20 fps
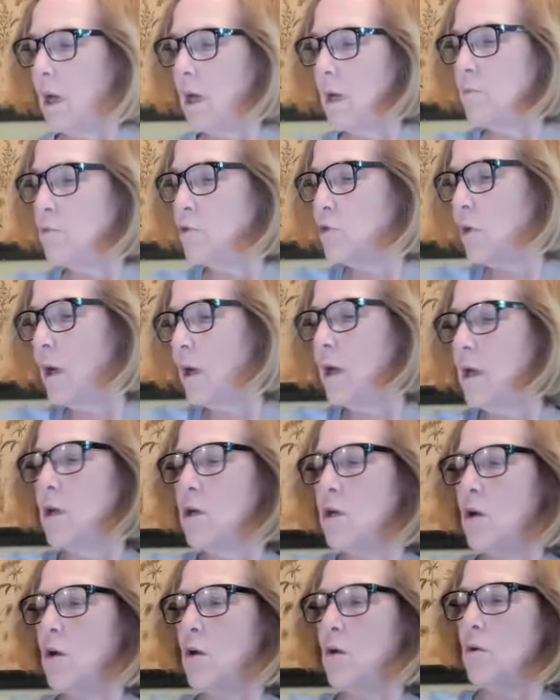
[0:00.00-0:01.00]
I'm
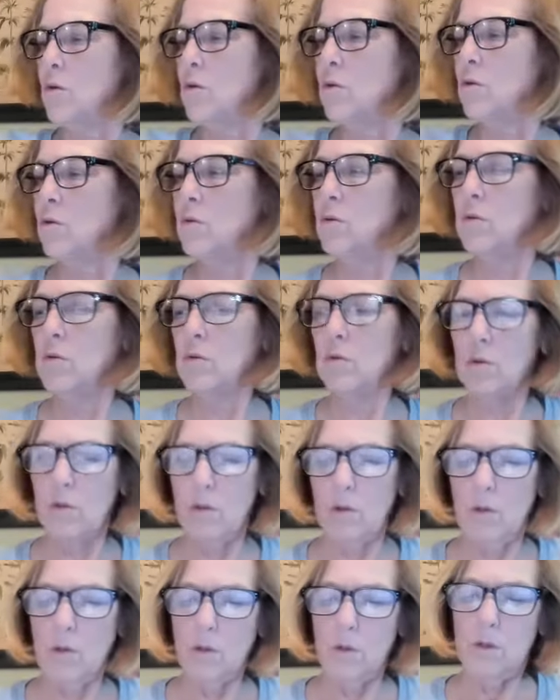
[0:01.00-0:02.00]
trying, y'all.
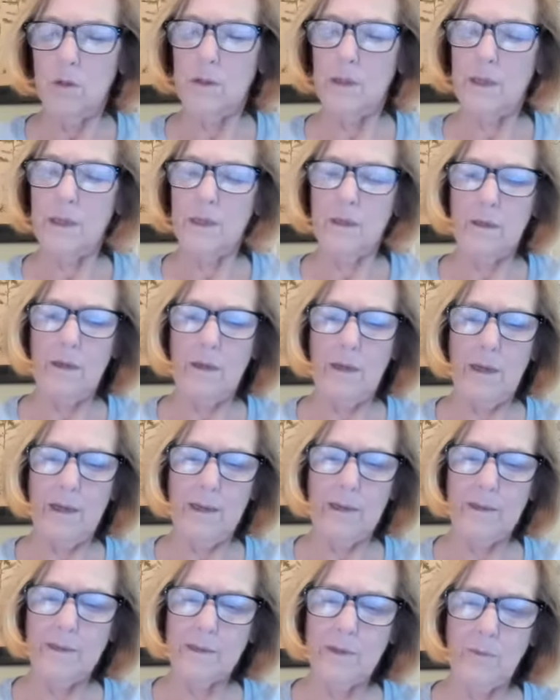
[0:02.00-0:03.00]
So I ain't gonna
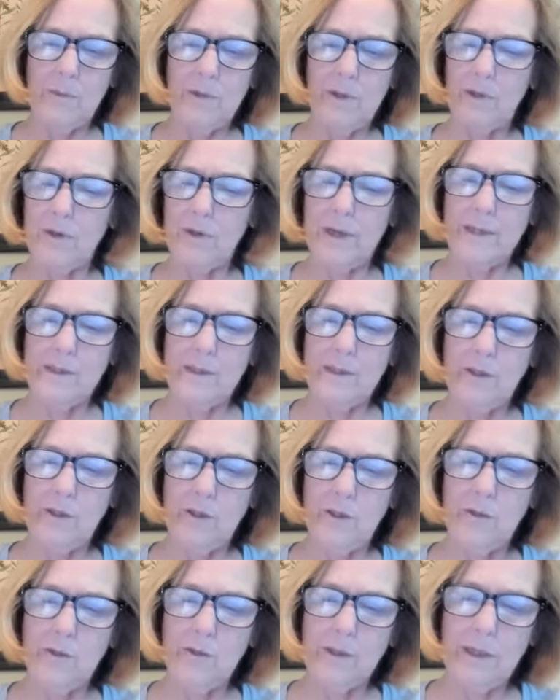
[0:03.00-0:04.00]
lie, because I went crazy
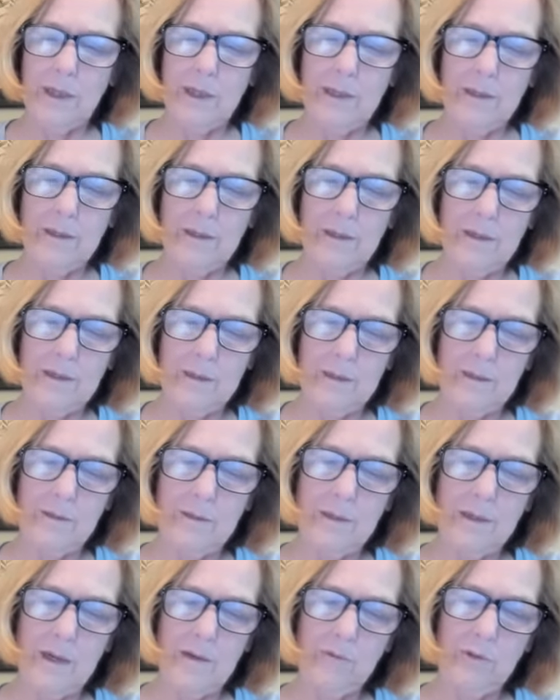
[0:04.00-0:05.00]
Tuesday, and
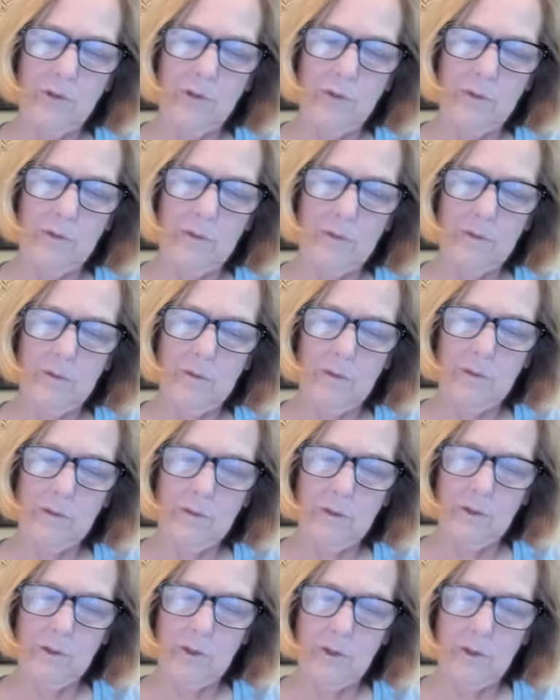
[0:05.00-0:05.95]
then after doing the